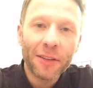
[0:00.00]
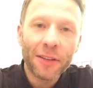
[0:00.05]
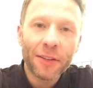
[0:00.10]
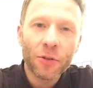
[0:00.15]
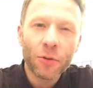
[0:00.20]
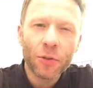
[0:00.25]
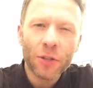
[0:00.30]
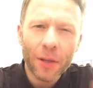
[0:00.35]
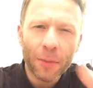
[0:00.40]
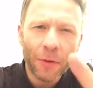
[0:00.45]

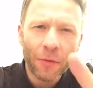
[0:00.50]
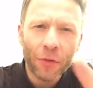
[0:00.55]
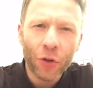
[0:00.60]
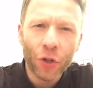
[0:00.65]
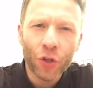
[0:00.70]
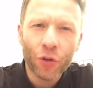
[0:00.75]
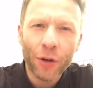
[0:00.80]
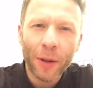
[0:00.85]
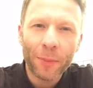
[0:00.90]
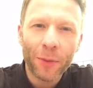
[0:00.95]
Saw some of your
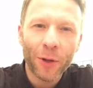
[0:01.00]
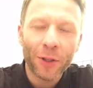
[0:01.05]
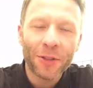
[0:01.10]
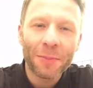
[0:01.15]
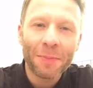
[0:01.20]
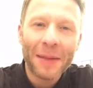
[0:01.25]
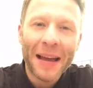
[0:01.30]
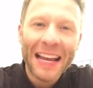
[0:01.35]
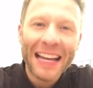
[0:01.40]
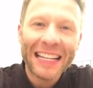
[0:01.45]
trip, looked
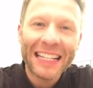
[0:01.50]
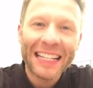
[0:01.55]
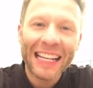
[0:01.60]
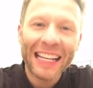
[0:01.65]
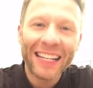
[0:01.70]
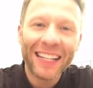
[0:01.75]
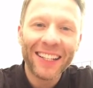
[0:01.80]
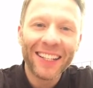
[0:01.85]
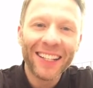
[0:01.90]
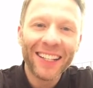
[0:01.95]

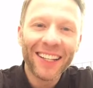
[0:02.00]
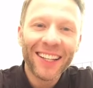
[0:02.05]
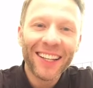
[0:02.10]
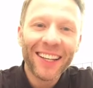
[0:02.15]
amazing.